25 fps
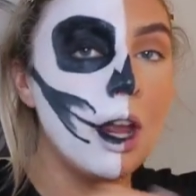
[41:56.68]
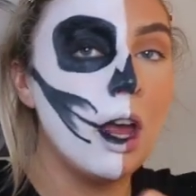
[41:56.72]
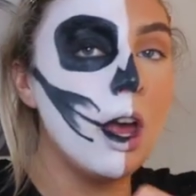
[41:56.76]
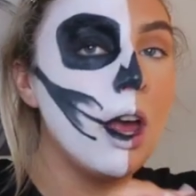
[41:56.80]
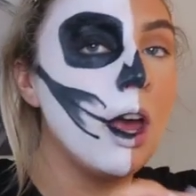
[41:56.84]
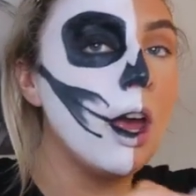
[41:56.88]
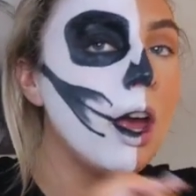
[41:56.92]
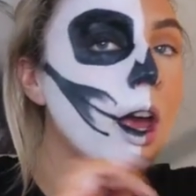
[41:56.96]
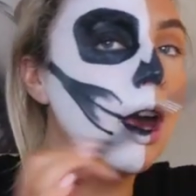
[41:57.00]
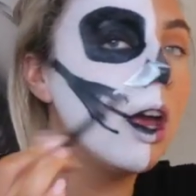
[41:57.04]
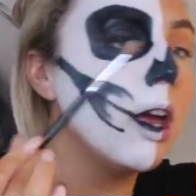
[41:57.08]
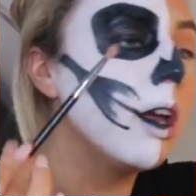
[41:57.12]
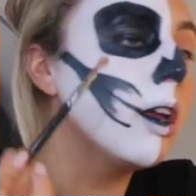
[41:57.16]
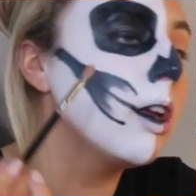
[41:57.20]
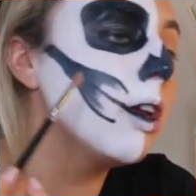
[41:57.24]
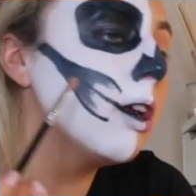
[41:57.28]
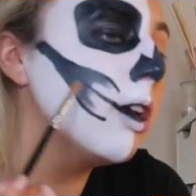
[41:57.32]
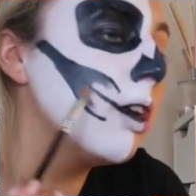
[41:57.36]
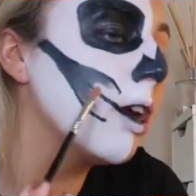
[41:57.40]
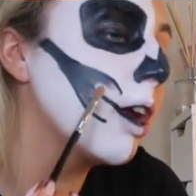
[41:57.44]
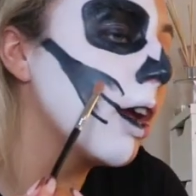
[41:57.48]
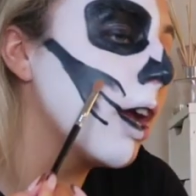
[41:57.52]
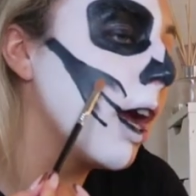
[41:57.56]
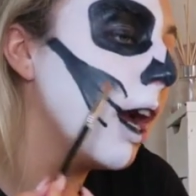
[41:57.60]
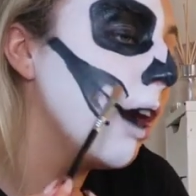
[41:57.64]
to
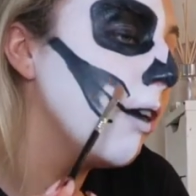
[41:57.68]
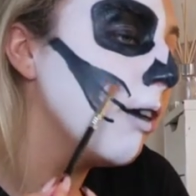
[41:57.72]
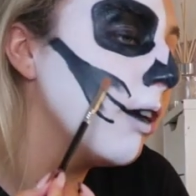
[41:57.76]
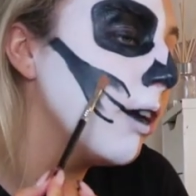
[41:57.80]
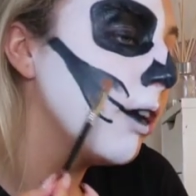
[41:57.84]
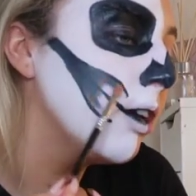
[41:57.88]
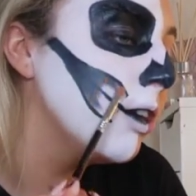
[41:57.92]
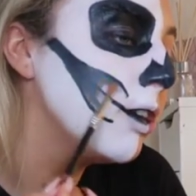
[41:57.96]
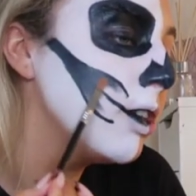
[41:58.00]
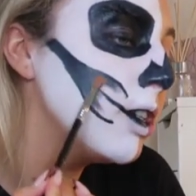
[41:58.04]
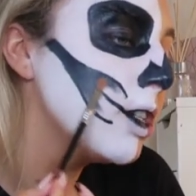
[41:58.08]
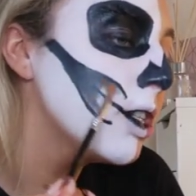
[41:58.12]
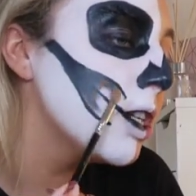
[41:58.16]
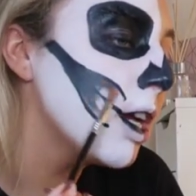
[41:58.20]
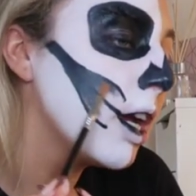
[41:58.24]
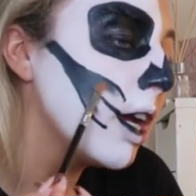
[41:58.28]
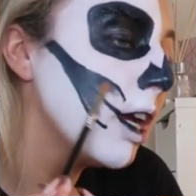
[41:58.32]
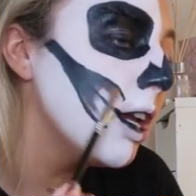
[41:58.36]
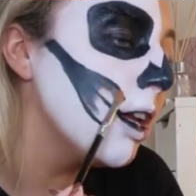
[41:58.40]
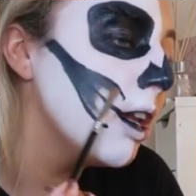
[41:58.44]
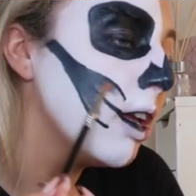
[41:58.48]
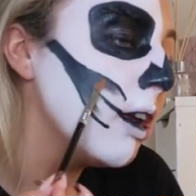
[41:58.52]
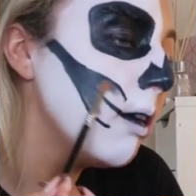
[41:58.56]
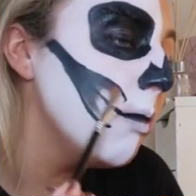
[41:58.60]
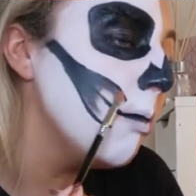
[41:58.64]
carry on
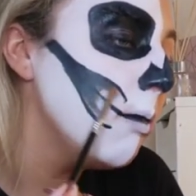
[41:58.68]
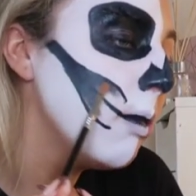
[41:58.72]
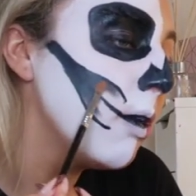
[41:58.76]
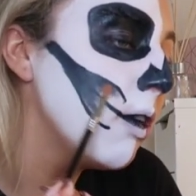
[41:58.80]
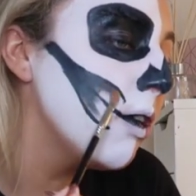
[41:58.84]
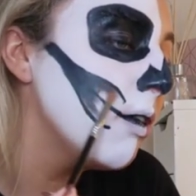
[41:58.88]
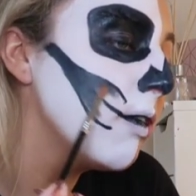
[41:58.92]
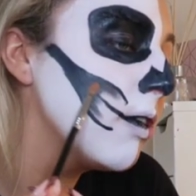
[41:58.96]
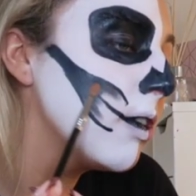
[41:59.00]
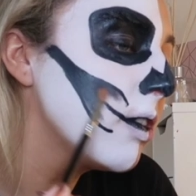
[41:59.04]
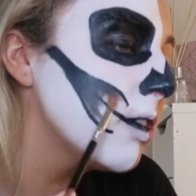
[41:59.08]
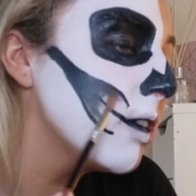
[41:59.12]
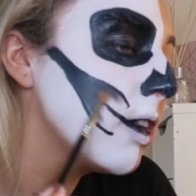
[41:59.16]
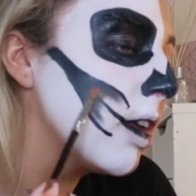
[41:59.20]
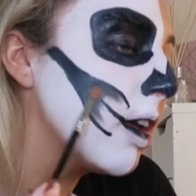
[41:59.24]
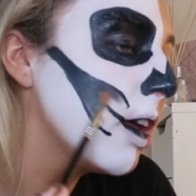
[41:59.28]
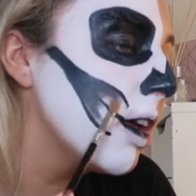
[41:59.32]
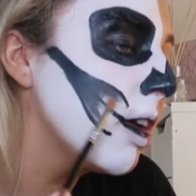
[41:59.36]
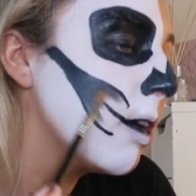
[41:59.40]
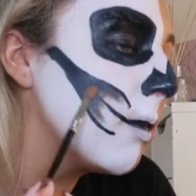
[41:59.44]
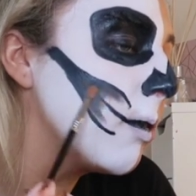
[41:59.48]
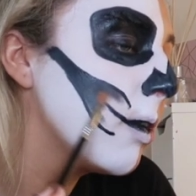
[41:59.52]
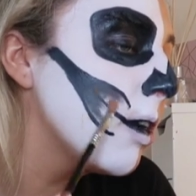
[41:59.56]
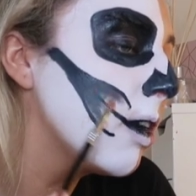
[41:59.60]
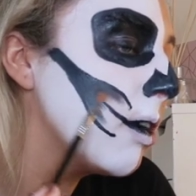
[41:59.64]
shading, but
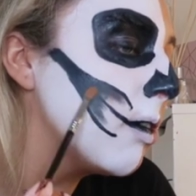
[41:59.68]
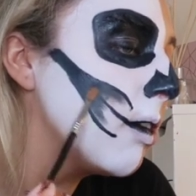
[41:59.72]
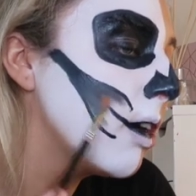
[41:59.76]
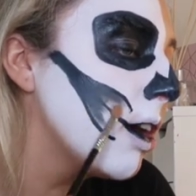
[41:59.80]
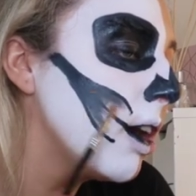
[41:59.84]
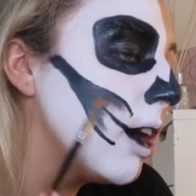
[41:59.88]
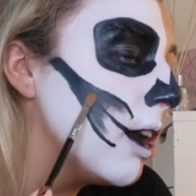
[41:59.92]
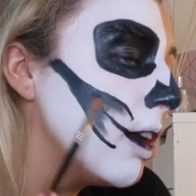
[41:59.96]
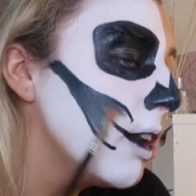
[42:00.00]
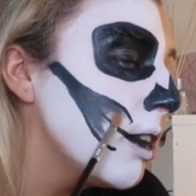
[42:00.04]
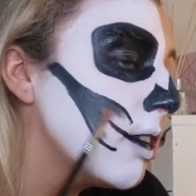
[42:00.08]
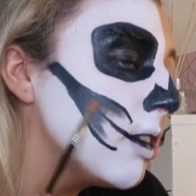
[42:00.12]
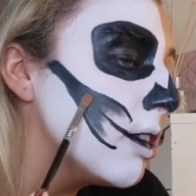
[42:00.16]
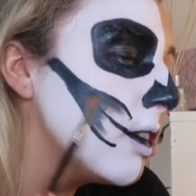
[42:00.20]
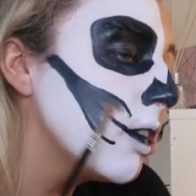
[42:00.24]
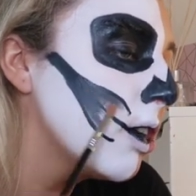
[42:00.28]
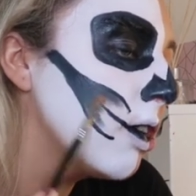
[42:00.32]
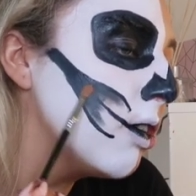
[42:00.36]
obviously where I'm going into the